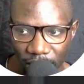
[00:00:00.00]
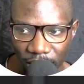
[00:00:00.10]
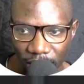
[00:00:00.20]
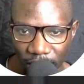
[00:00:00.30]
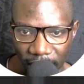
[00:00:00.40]

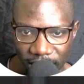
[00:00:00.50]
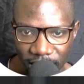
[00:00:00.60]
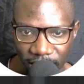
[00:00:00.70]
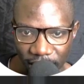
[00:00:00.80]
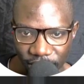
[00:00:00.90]
All right,
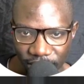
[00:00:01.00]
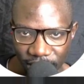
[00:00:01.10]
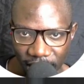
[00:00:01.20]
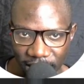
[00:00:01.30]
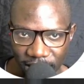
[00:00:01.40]
and you'll see
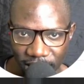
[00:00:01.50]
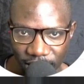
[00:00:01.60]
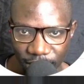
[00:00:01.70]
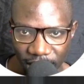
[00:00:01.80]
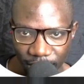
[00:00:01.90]
that it's
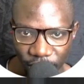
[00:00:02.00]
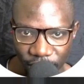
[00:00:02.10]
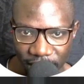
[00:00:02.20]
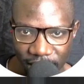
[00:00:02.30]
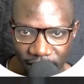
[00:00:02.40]
been
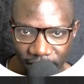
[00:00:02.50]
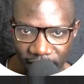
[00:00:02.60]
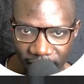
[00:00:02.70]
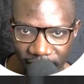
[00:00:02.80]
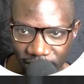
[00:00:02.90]
uploaded
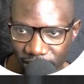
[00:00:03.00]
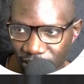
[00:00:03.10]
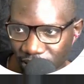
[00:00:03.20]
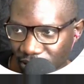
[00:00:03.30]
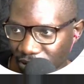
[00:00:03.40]
there.
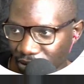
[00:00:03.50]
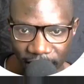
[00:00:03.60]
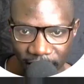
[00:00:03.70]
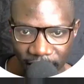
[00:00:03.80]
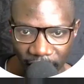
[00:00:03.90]

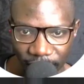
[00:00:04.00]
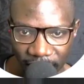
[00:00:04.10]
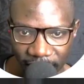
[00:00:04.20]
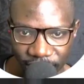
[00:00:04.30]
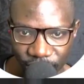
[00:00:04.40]
And we can
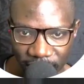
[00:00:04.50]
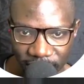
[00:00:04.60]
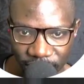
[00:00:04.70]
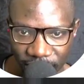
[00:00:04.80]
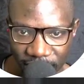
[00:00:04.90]
extract
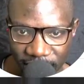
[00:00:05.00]
it. You can just